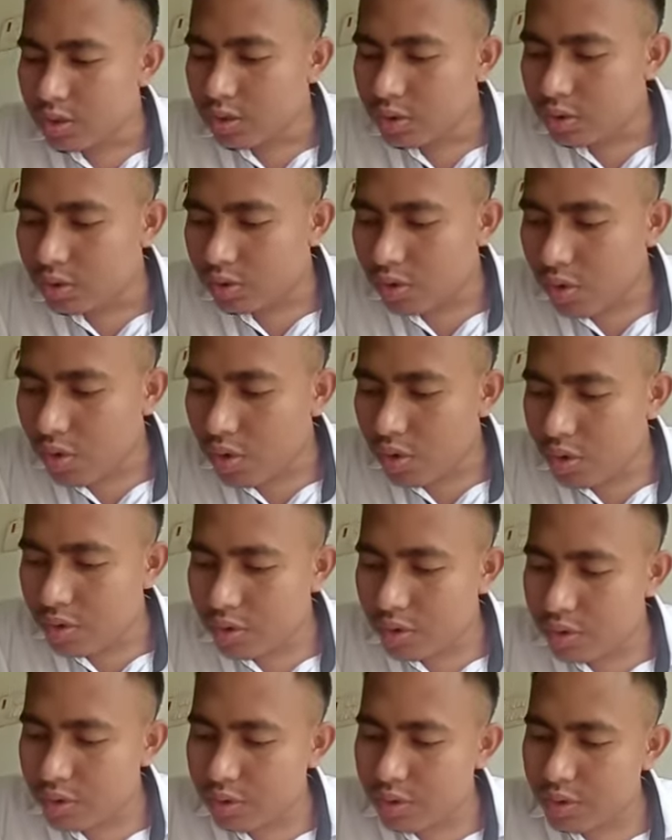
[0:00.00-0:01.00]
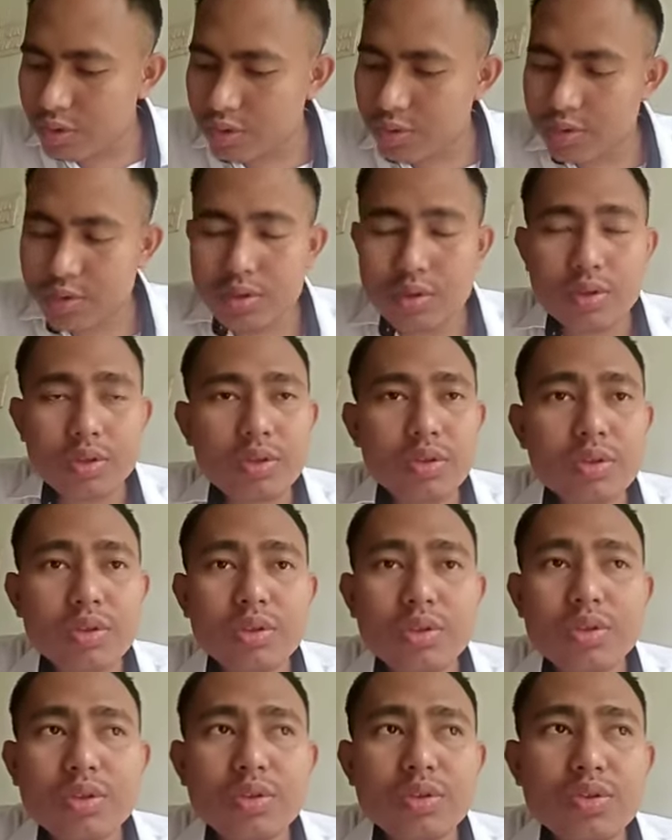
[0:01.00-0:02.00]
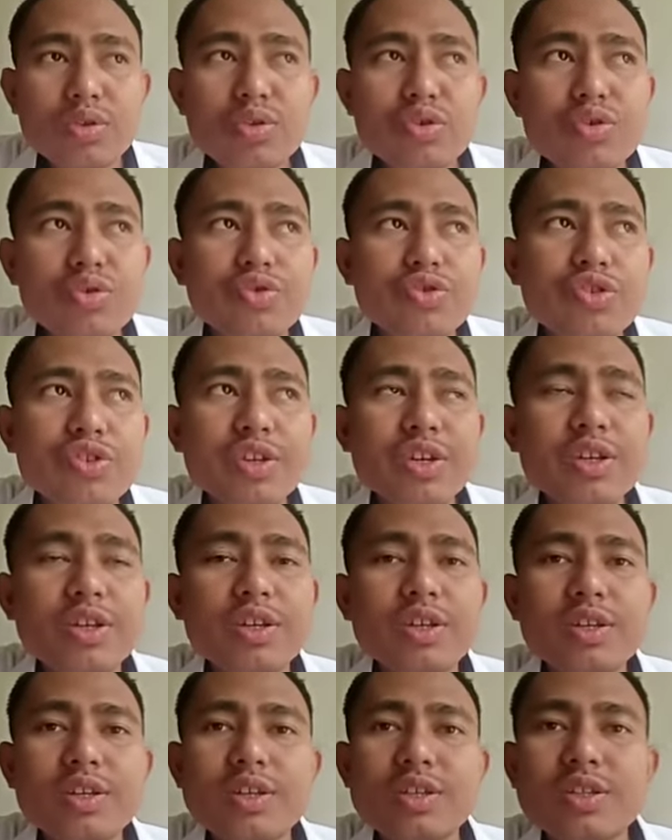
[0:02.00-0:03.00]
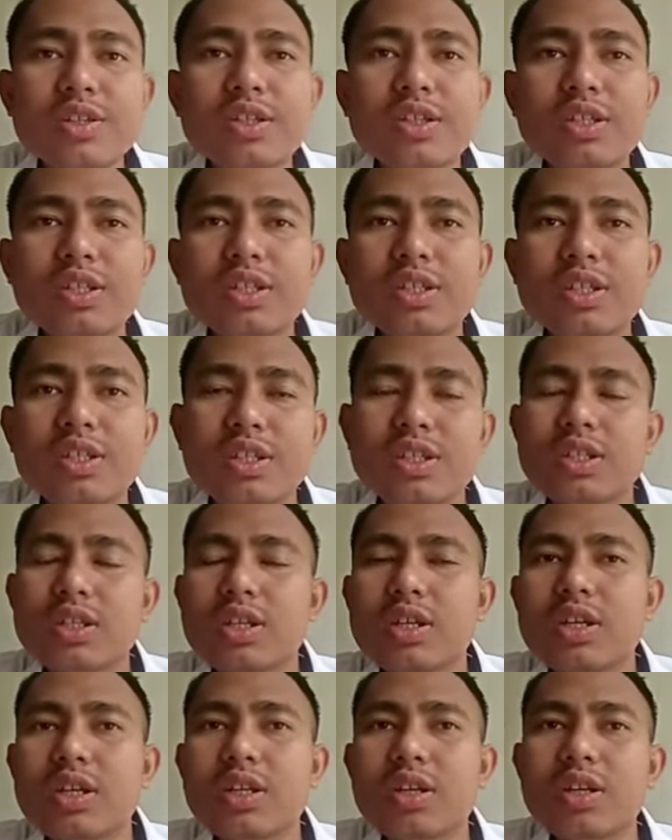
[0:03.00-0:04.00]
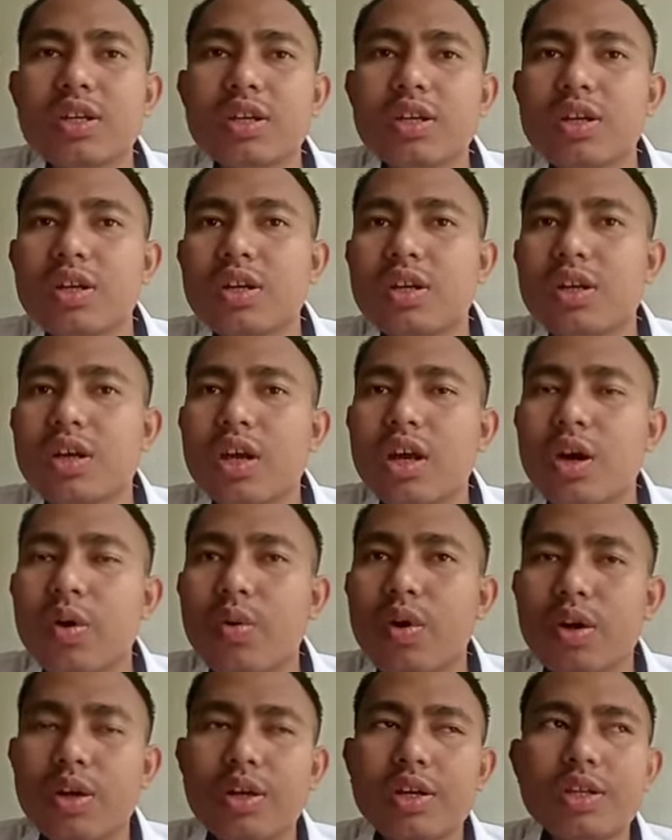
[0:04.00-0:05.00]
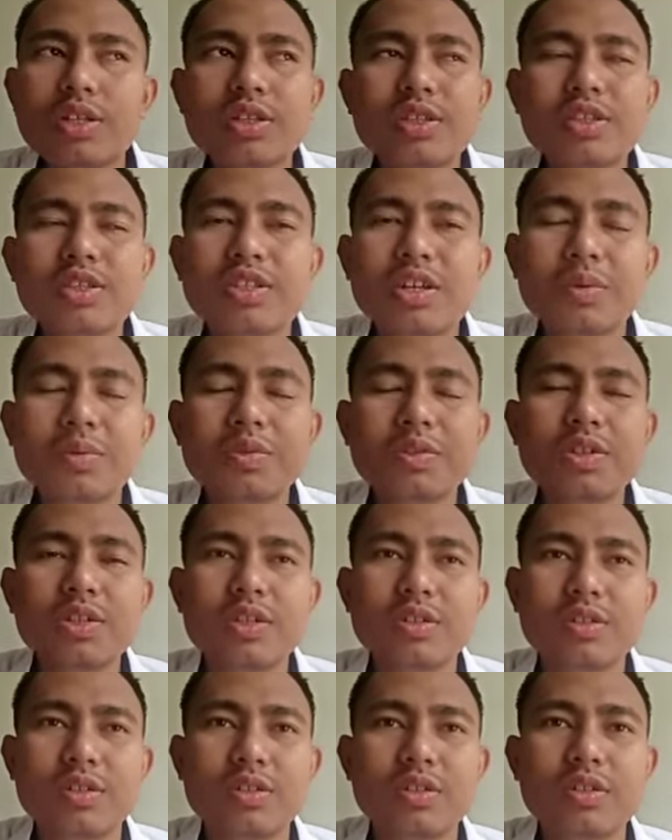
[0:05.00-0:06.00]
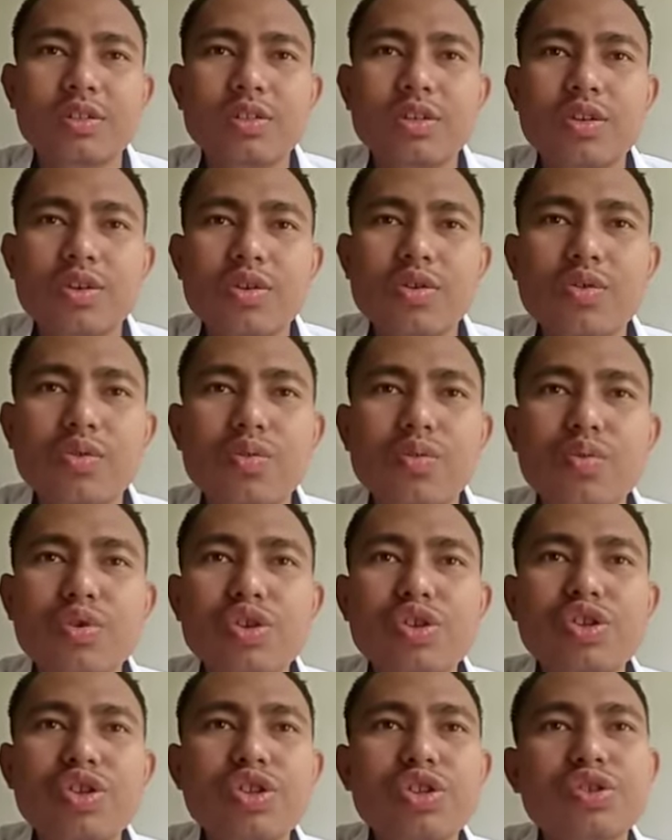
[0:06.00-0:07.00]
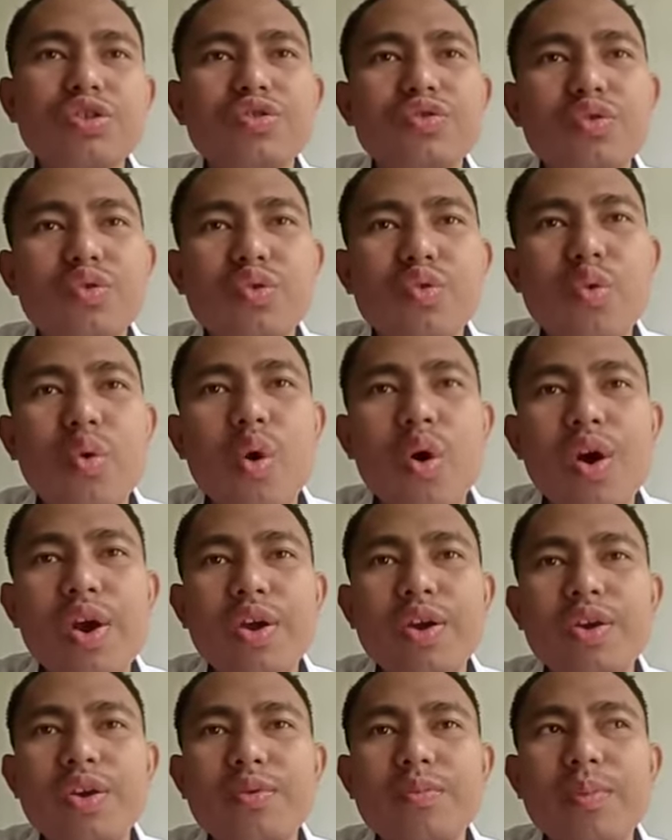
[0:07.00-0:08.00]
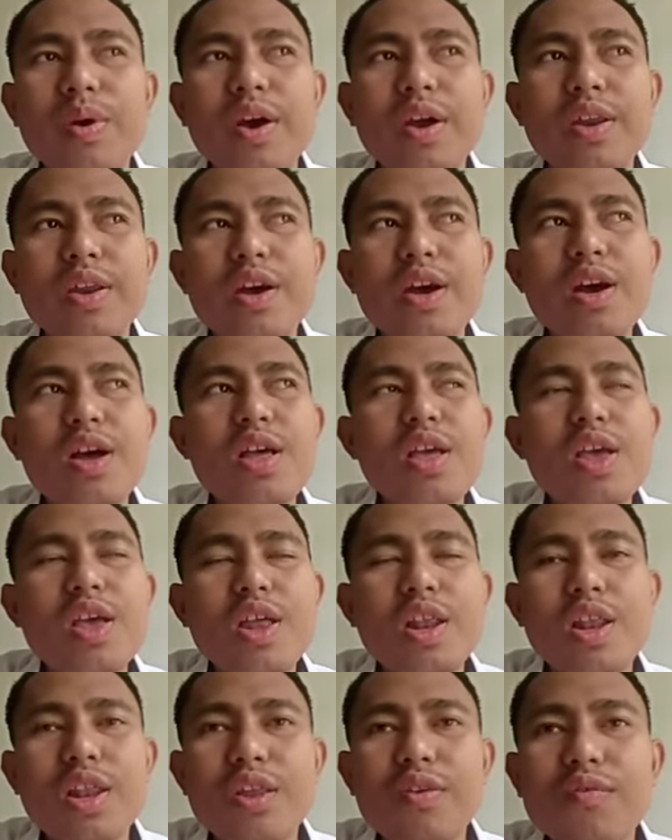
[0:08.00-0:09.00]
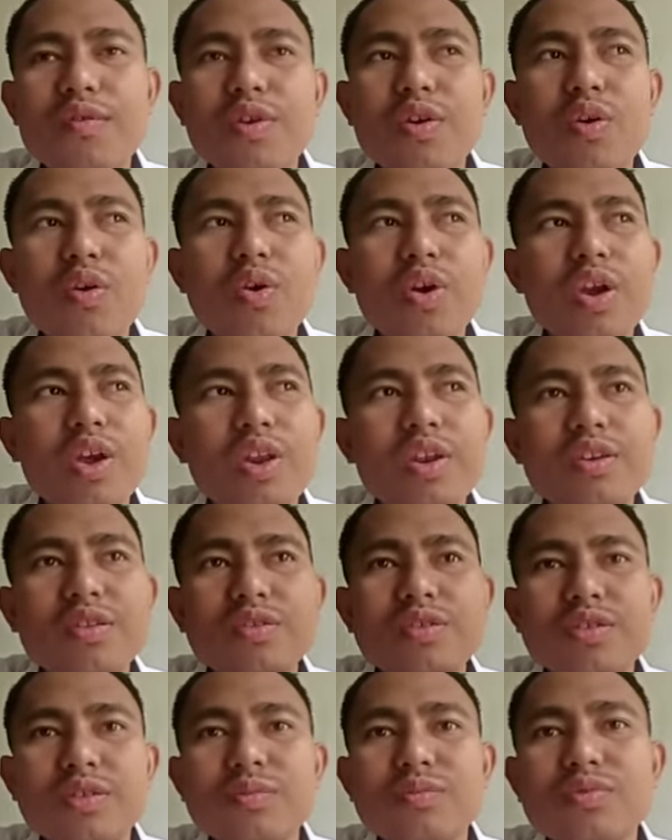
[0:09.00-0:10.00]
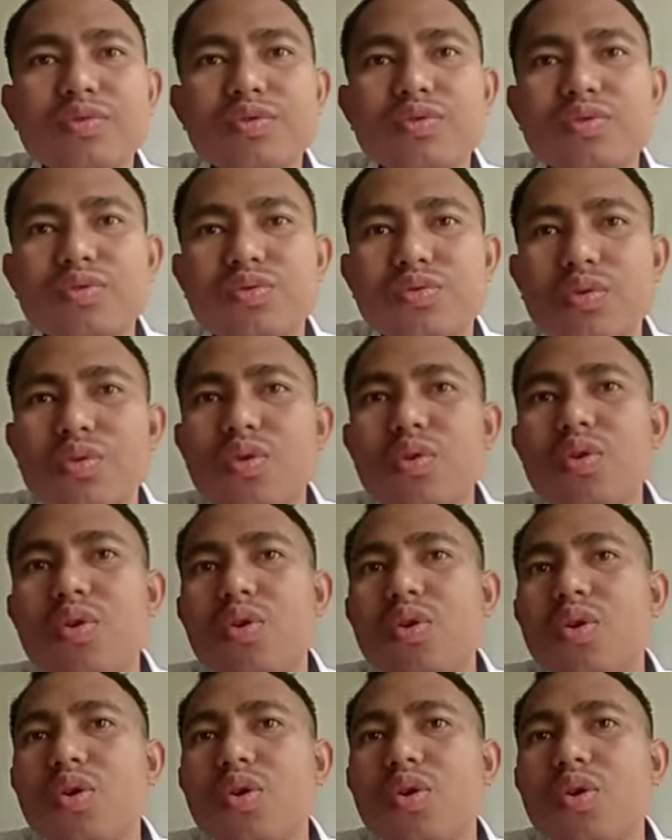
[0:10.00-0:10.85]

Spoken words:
So nutrient is what? Is a substance which is required by the living organisms to